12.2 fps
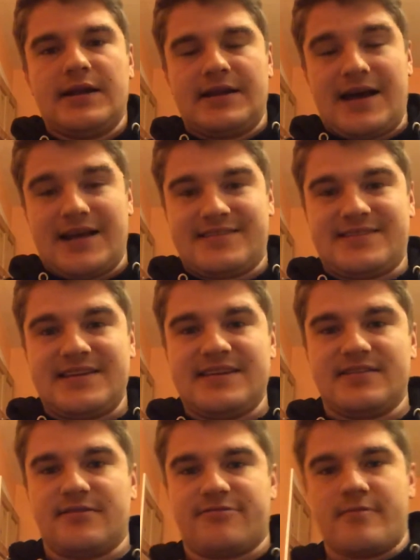last
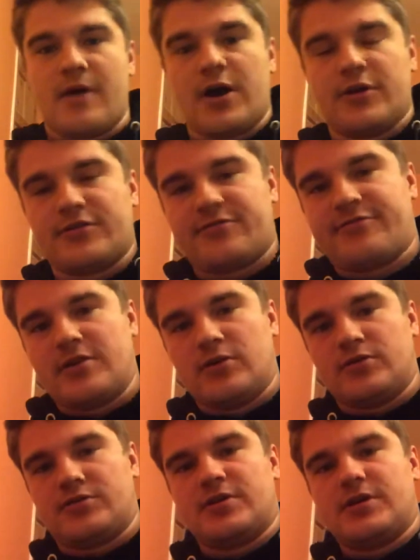season from
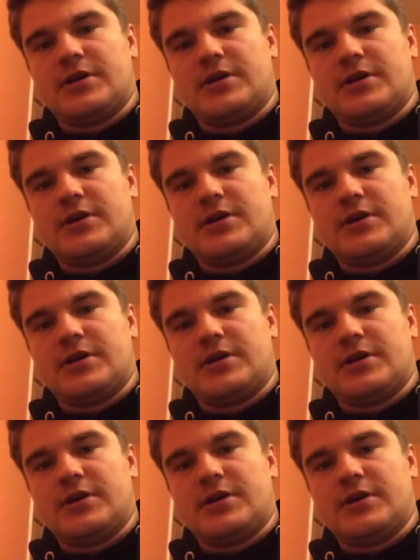Huddersfield.